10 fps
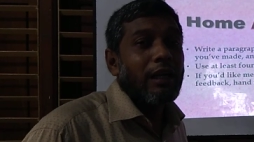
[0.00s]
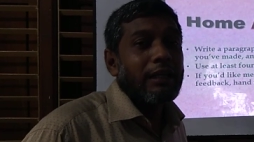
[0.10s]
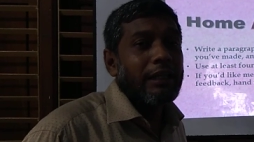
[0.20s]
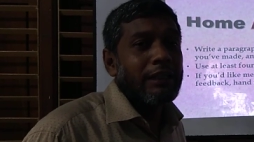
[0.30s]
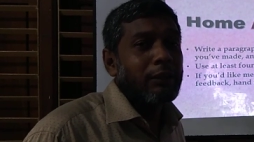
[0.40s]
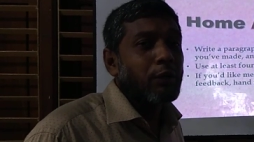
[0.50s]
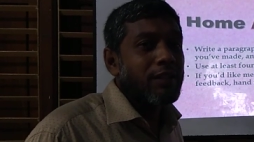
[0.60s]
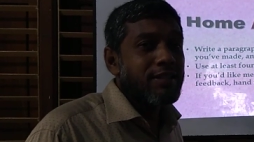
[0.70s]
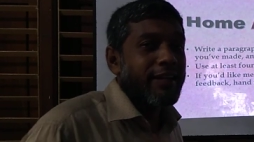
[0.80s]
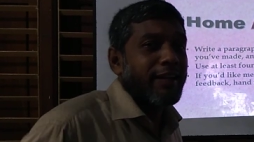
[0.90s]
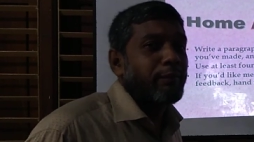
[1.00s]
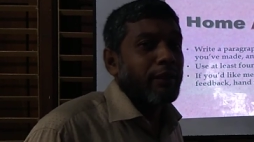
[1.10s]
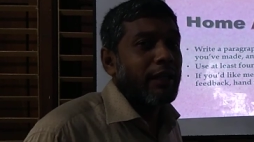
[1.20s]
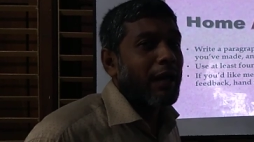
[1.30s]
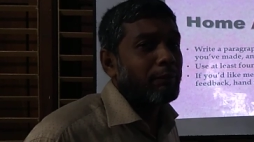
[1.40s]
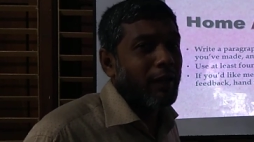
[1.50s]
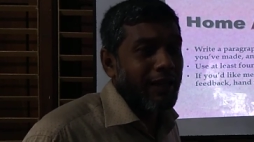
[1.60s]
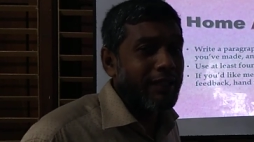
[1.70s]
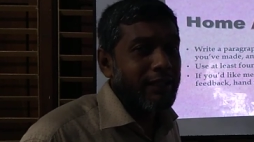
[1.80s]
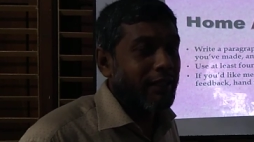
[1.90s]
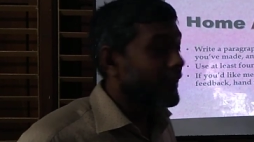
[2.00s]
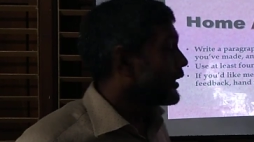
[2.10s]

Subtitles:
you can send me after writing,